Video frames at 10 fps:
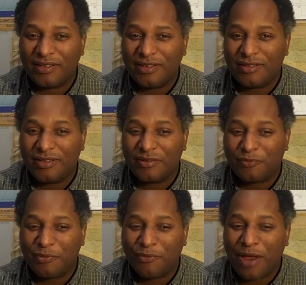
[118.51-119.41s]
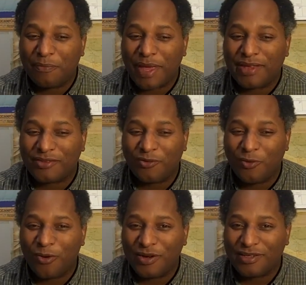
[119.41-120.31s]
It is right past the
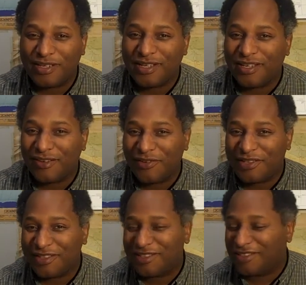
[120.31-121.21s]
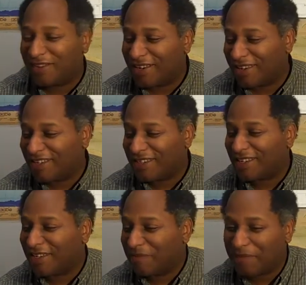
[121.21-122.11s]
warranty and everything, so I can't
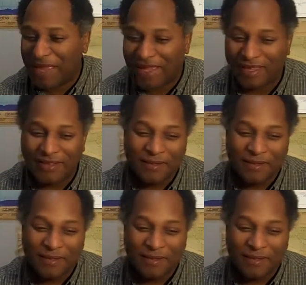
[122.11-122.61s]
take it back.